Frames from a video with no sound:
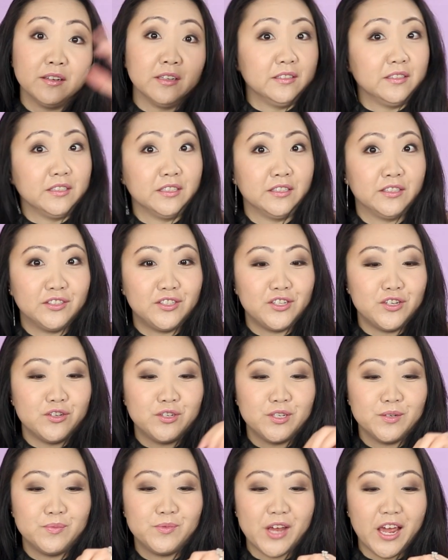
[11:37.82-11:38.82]
because this is a
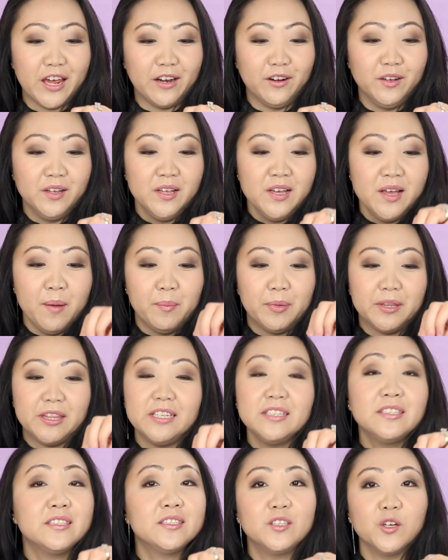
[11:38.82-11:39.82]
YouTube channel, but
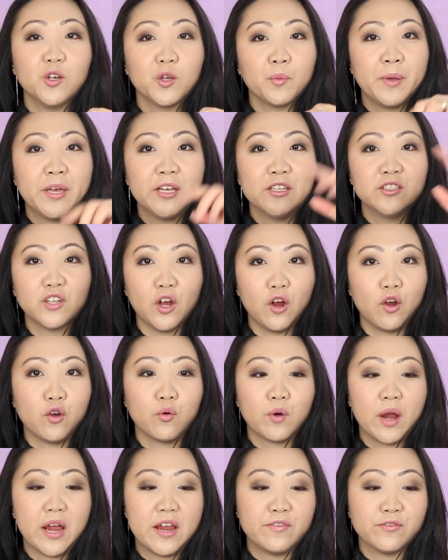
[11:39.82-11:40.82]
these silk pins are
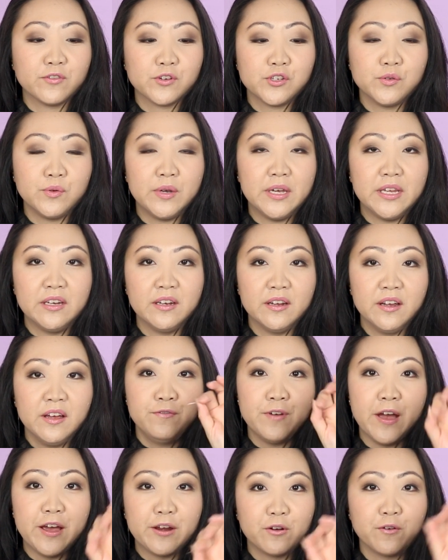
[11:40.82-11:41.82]
great for doing
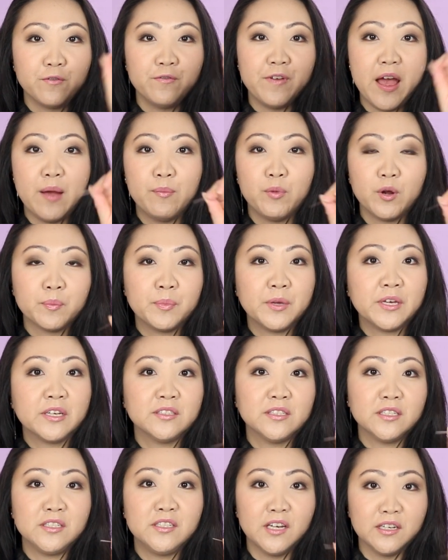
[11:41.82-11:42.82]
finer fabric
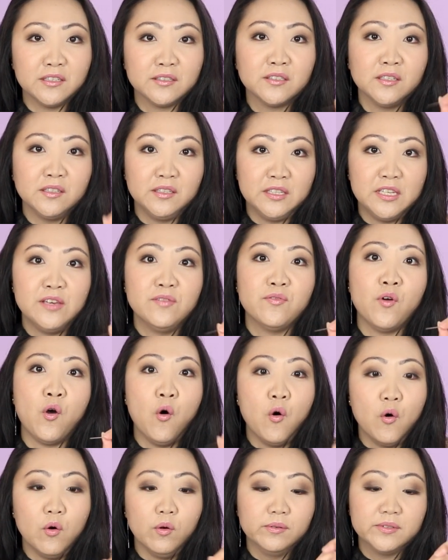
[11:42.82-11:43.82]
because it doesn't leave
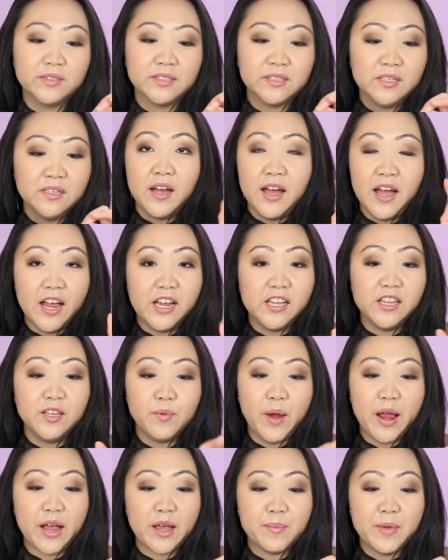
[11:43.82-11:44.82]
holes. Highly
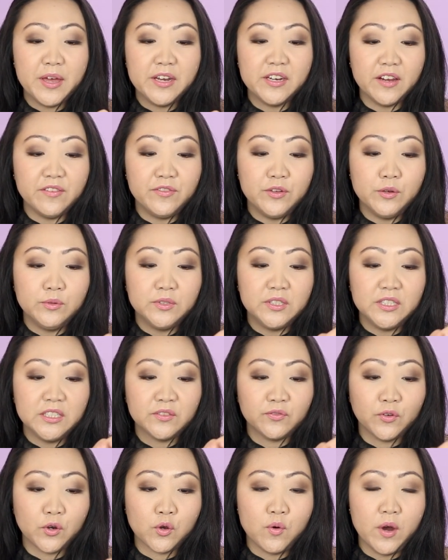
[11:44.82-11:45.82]
recommend, I've used
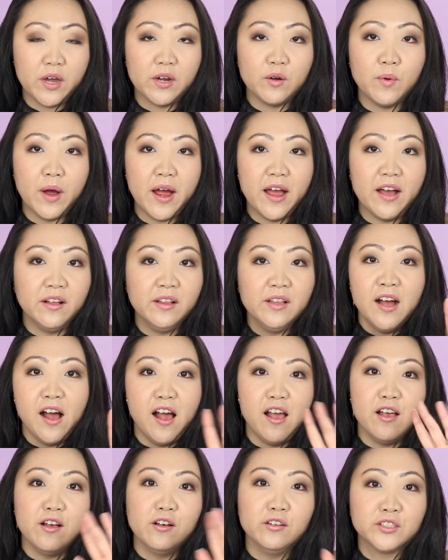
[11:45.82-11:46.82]
these for quite a while.
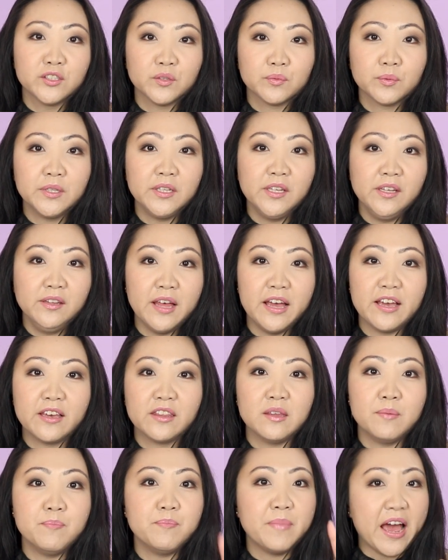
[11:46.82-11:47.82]
I also really
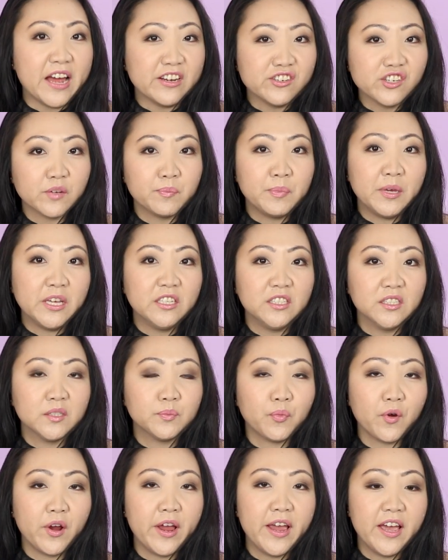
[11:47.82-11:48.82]
like the Magic Pins
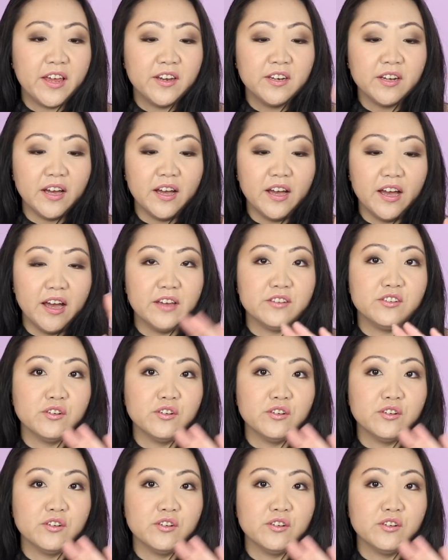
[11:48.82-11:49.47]
brand. I